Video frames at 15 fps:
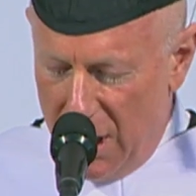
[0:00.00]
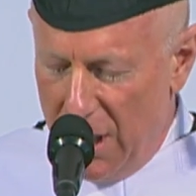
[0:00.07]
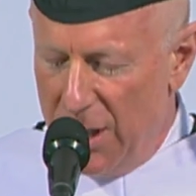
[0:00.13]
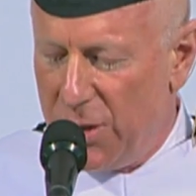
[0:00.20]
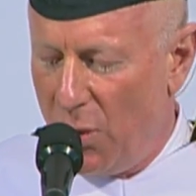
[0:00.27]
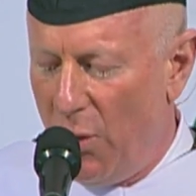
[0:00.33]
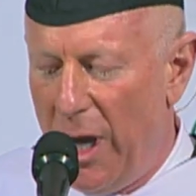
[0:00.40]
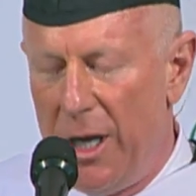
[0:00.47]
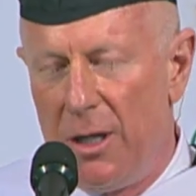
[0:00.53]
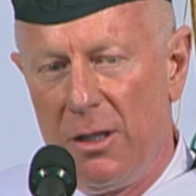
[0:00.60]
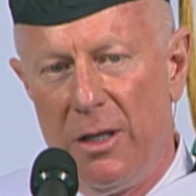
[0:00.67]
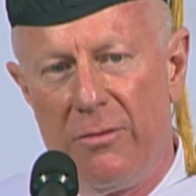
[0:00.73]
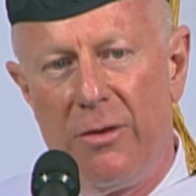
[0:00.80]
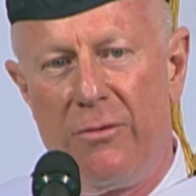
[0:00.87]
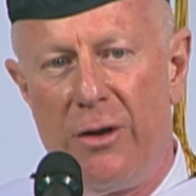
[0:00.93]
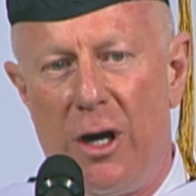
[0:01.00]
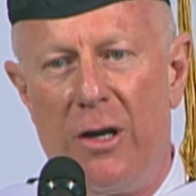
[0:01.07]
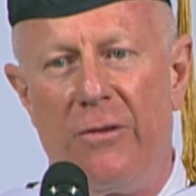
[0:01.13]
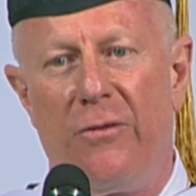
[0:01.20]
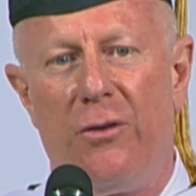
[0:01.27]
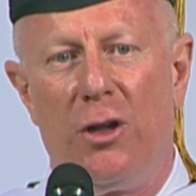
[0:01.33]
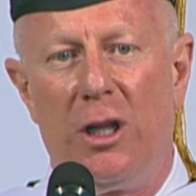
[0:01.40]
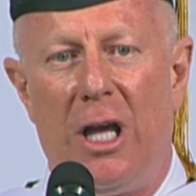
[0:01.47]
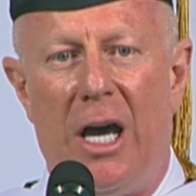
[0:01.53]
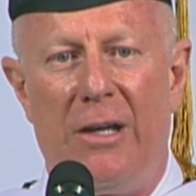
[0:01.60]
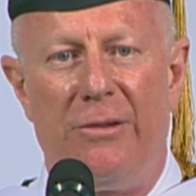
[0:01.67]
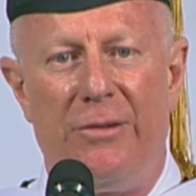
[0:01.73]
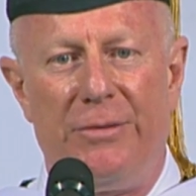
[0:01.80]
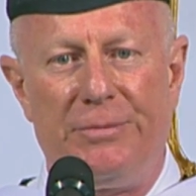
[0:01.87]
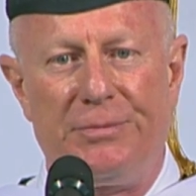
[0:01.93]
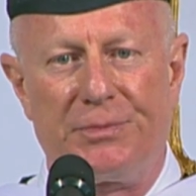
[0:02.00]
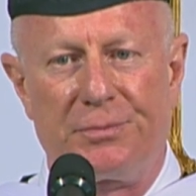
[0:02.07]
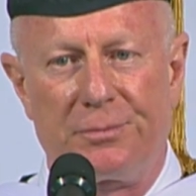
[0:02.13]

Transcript: is a way to live a very full life.